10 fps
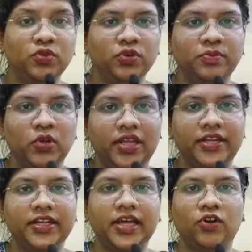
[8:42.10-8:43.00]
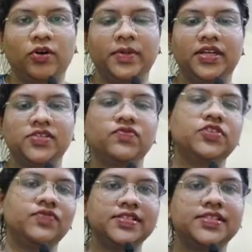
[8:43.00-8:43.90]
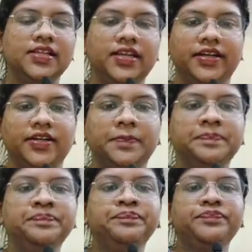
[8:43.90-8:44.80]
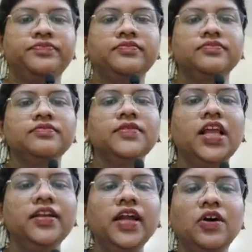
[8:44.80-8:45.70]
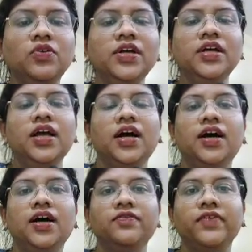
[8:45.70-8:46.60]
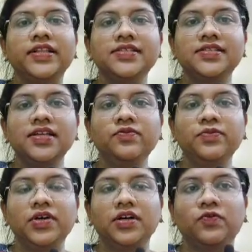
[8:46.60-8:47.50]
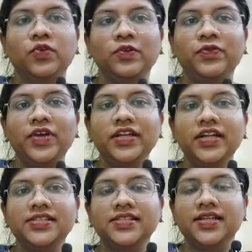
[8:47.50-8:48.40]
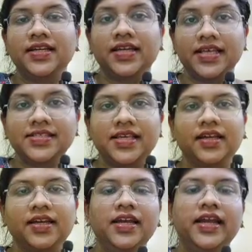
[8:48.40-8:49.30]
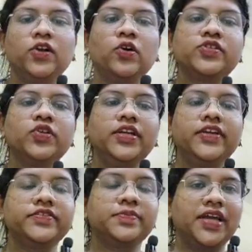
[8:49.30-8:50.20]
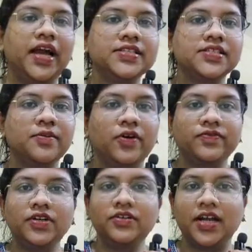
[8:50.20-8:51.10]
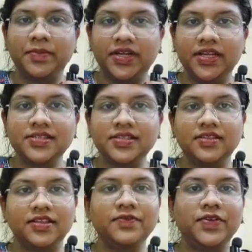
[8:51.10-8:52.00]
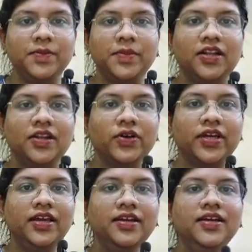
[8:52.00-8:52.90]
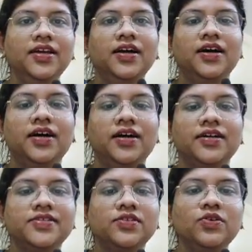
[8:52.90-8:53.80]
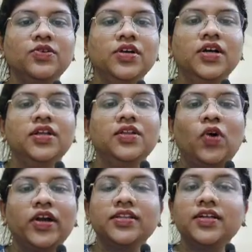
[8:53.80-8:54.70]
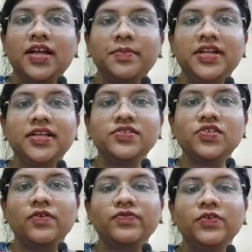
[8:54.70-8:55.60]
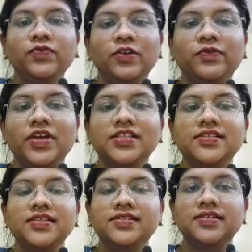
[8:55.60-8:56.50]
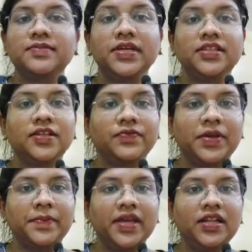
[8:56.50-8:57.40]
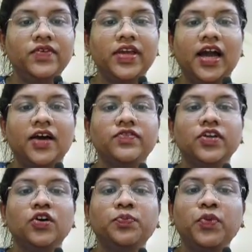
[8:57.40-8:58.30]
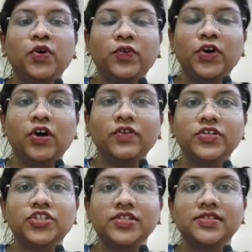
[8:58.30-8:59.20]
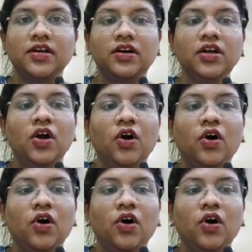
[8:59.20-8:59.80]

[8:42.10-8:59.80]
to Mullerian anomalies, which we'll see later. Now, once the Wolffian is regressing, it also leaves behind some of the remnants in the female. Okay, what are the remnants of the Wolffian system in the female? We have the upophoron, which is the